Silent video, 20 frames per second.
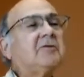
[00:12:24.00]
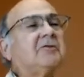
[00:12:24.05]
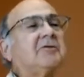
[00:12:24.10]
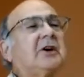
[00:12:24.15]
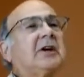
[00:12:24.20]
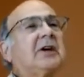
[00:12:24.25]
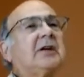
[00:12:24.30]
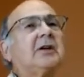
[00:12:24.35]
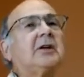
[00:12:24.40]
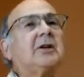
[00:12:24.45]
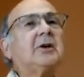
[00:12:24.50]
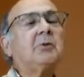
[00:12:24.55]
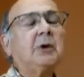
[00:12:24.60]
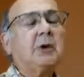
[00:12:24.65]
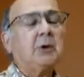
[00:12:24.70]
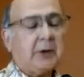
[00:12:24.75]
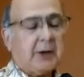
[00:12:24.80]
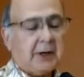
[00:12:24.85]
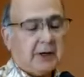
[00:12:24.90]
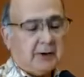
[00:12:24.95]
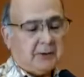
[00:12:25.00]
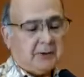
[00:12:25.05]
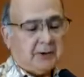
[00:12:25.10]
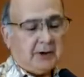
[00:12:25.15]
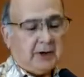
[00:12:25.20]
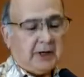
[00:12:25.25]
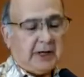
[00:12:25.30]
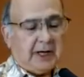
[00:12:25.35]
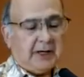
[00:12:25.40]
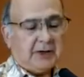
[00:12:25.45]
Finally, we round
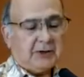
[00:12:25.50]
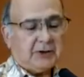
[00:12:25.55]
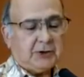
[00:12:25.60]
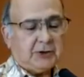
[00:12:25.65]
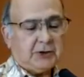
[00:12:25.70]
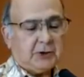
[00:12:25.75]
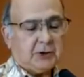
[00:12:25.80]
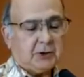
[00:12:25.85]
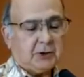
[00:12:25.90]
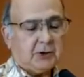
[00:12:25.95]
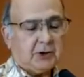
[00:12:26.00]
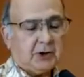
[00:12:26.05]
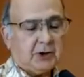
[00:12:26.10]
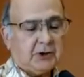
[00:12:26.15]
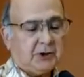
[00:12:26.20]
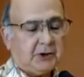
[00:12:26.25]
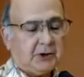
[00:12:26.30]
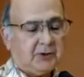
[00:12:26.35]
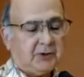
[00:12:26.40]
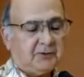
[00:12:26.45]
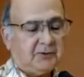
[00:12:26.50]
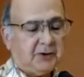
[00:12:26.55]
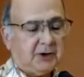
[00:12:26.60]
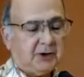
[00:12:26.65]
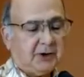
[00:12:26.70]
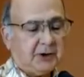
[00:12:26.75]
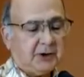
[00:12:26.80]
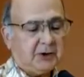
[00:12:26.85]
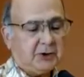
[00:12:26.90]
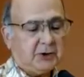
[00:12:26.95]
the last turn into the
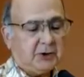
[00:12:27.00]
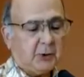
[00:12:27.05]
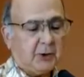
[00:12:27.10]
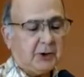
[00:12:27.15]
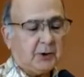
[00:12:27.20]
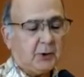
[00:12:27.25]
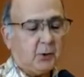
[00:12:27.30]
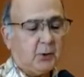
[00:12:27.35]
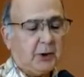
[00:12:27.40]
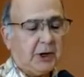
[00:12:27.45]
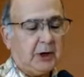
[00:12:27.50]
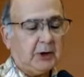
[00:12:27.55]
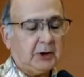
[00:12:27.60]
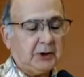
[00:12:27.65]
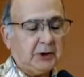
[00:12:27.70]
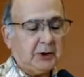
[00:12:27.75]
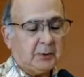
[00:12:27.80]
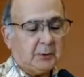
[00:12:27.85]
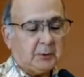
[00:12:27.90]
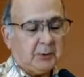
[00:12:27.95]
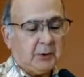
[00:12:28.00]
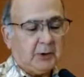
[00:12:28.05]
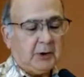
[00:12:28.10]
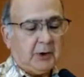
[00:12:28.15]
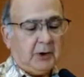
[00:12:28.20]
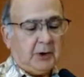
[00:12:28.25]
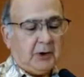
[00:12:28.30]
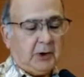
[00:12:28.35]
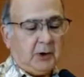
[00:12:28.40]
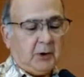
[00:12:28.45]
village where welcome
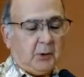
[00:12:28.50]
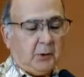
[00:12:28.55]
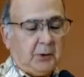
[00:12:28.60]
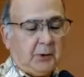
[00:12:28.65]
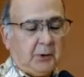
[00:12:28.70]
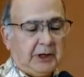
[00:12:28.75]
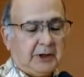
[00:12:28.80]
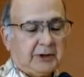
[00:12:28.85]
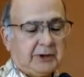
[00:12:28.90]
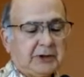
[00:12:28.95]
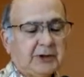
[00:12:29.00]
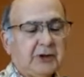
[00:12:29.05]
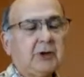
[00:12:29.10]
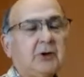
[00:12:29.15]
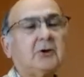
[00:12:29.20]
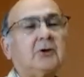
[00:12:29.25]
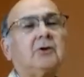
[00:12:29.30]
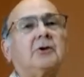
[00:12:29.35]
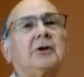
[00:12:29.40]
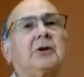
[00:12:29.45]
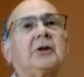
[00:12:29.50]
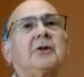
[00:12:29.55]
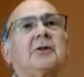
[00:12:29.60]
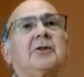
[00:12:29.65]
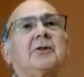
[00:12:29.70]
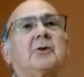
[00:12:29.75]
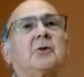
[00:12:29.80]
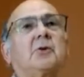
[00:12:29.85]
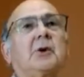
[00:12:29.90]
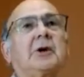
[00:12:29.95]
waits
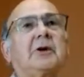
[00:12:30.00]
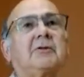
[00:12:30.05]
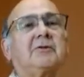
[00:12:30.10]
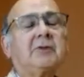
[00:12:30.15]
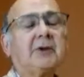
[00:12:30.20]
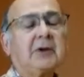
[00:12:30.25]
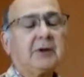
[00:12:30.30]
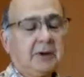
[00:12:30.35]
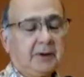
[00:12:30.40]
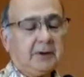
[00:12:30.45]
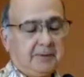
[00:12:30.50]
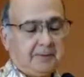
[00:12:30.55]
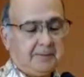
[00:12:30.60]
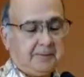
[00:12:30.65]
underneath the waving.